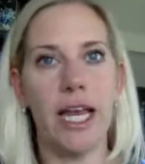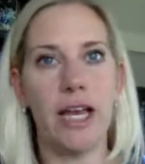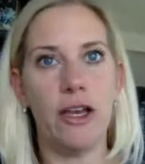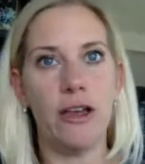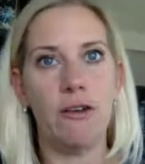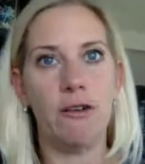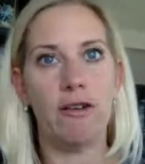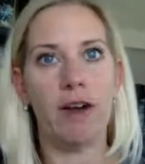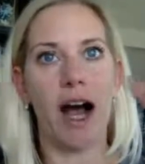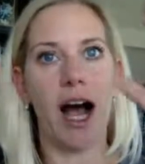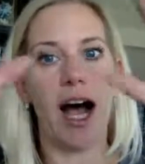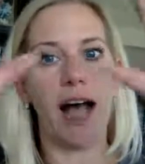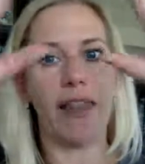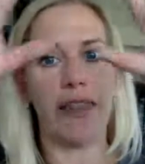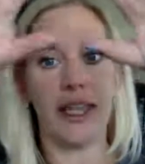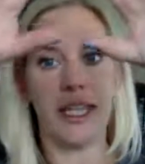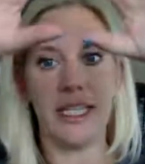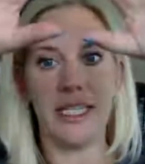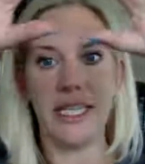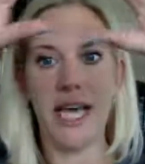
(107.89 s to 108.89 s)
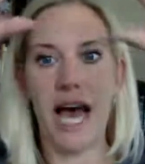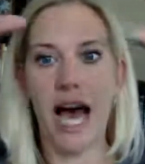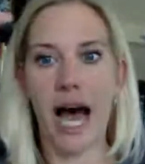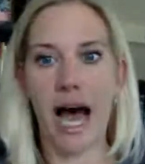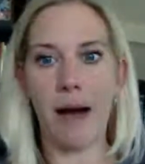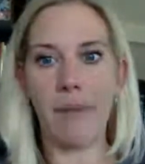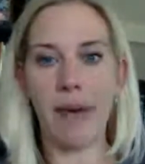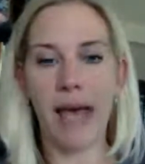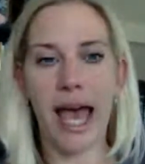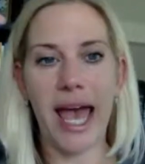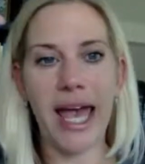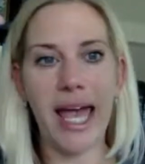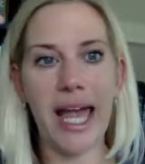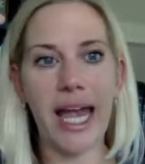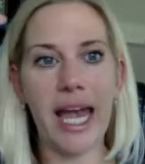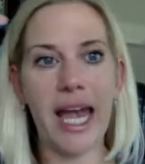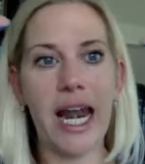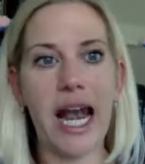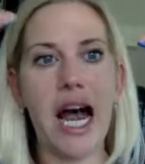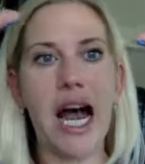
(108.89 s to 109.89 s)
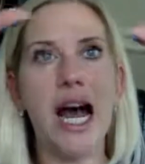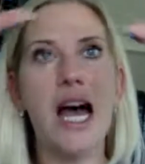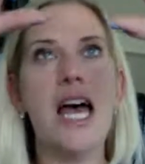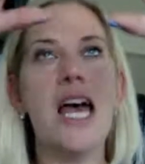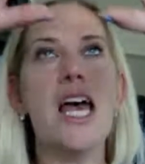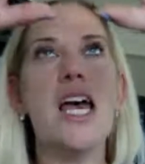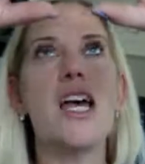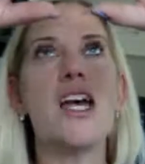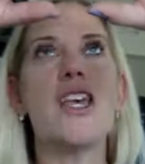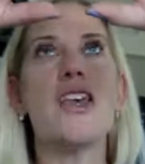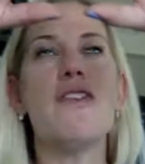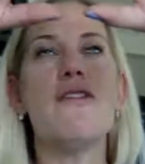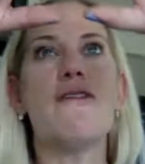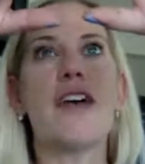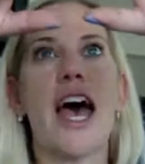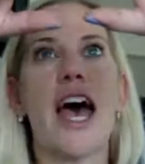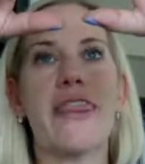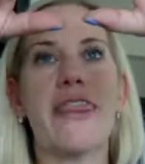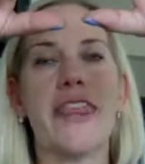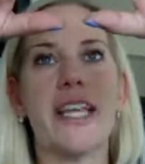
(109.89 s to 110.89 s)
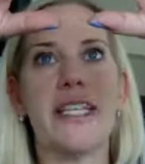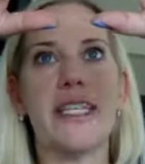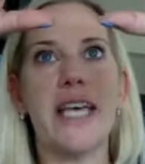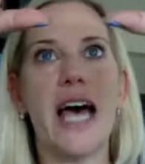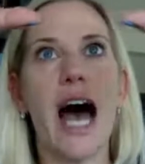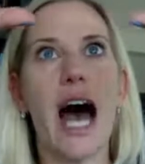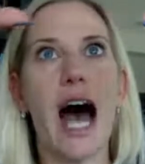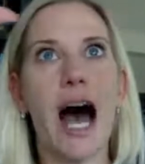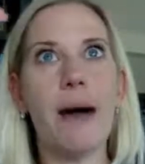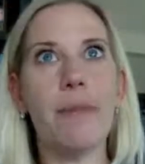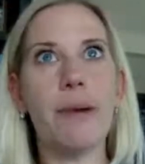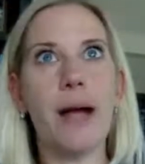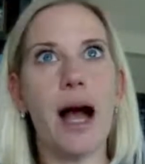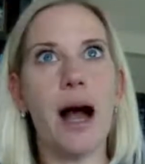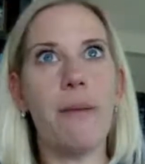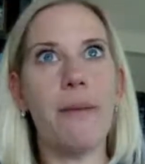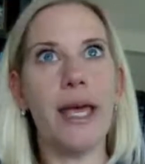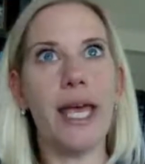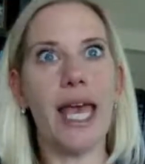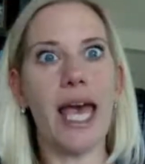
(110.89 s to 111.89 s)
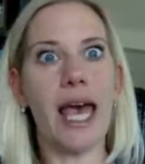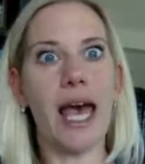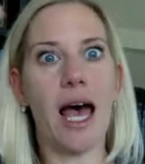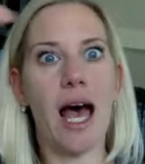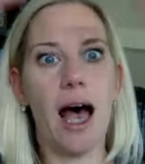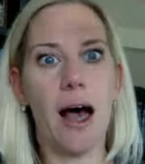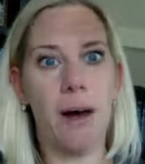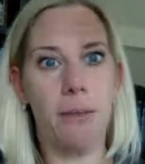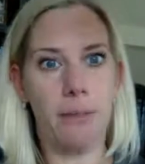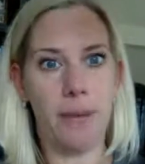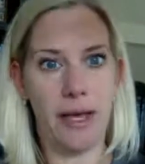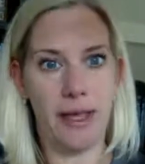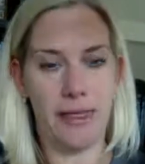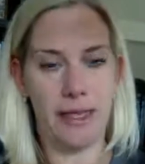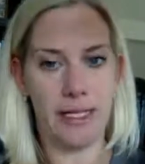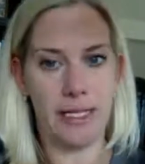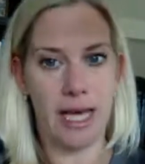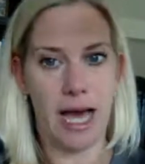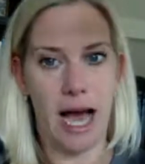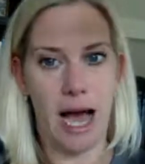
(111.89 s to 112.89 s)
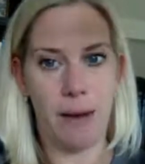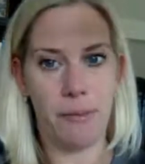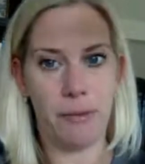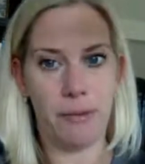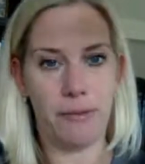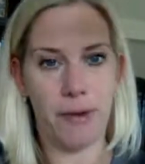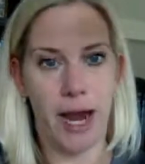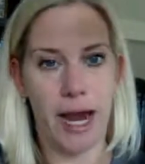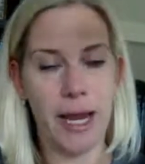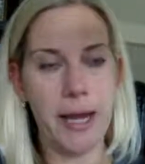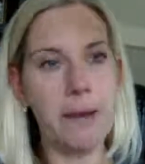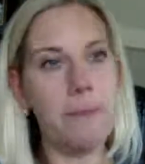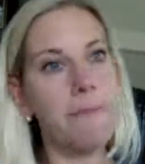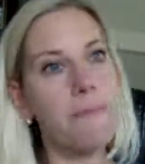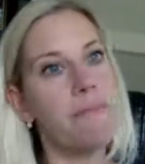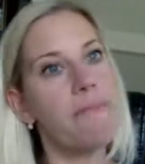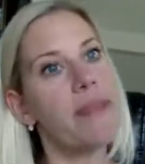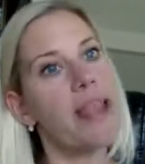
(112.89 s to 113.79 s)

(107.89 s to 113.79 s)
And you've got the top, hey Anna, you've got the top coming in up at the top, right?